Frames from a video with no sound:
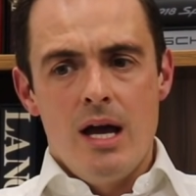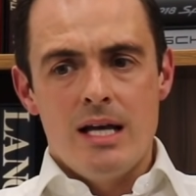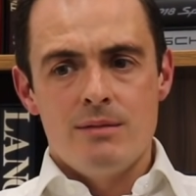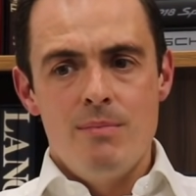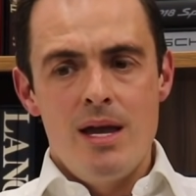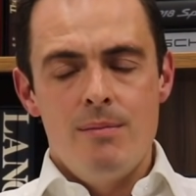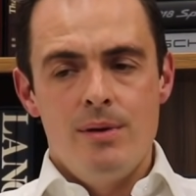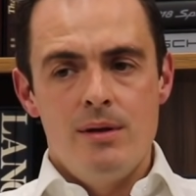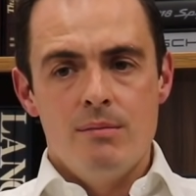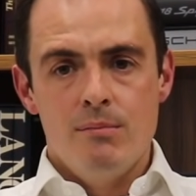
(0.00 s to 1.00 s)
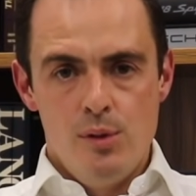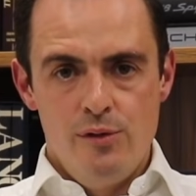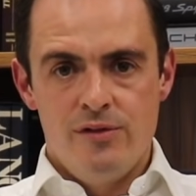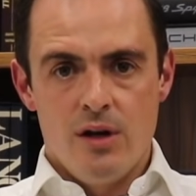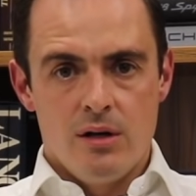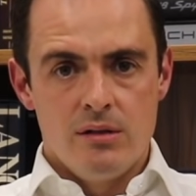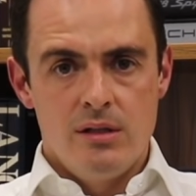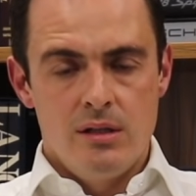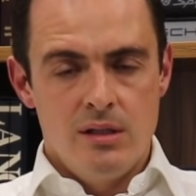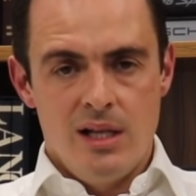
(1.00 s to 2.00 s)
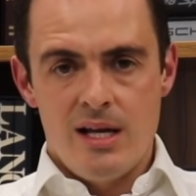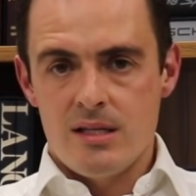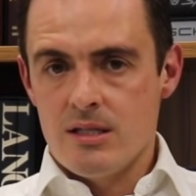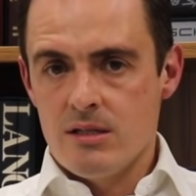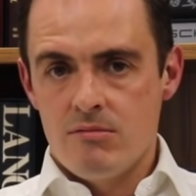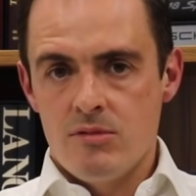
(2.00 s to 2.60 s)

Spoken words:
has maybe moved on in the last